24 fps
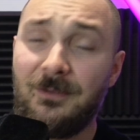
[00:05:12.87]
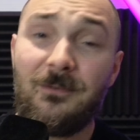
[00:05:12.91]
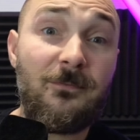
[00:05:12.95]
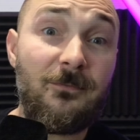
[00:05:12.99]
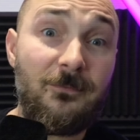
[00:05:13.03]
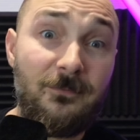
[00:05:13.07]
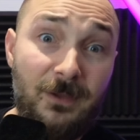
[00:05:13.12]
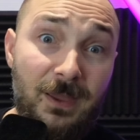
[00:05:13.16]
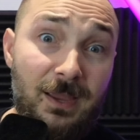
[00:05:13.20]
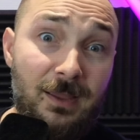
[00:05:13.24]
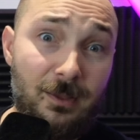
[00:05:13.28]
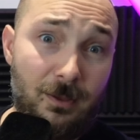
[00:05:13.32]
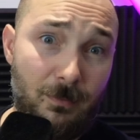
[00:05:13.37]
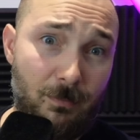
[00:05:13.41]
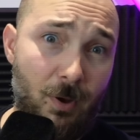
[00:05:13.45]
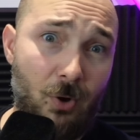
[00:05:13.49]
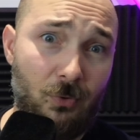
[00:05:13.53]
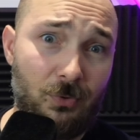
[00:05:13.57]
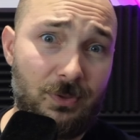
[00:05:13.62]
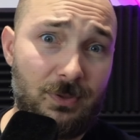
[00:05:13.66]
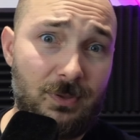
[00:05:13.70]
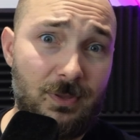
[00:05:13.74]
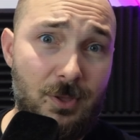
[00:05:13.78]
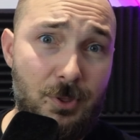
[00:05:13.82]
Think about
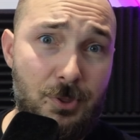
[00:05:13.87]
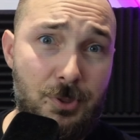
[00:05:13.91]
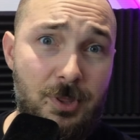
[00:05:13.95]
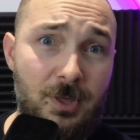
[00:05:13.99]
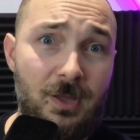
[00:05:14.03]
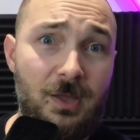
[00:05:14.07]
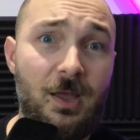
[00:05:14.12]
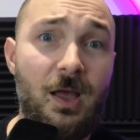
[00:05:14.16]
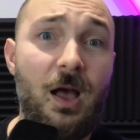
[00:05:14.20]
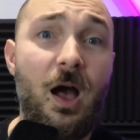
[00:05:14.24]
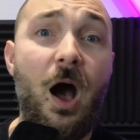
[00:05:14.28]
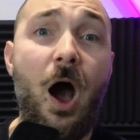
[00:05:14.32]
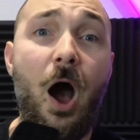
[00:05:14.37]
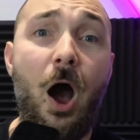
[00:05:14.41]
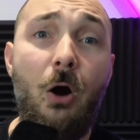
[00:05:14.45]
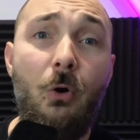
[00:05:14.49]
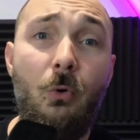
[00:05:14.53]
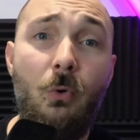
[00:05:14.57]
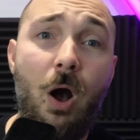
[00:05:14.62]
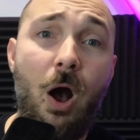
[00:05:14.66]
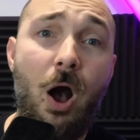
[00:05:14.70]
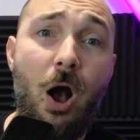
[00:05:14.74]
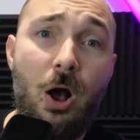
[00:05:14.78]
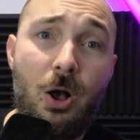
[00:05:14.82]
this.
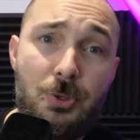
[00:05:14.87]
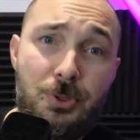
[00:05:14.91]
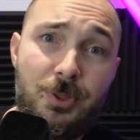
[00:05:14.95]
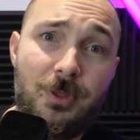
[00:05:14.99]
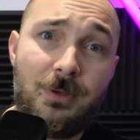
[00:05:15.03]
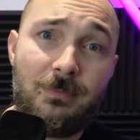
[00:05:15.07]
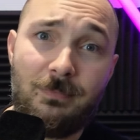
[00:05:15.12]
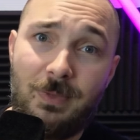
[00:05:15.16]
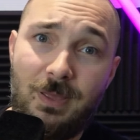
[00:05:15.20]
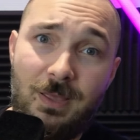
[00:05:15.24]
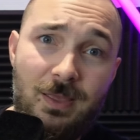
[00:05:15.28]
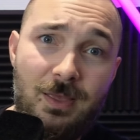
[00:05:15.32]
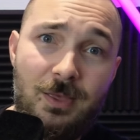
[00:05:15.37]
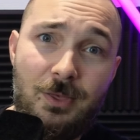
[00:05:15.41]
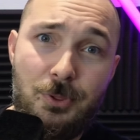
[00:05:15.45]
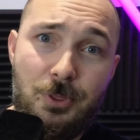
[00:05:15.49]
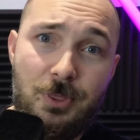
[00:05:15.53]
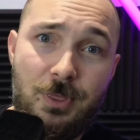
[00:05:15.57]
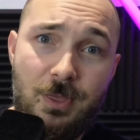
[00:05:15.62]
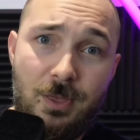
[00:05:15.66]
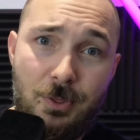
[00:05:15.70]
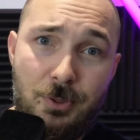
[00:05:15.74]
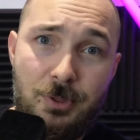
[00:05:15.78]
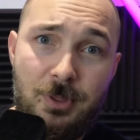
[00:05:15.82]
How awesome is
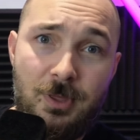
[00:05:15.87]
this?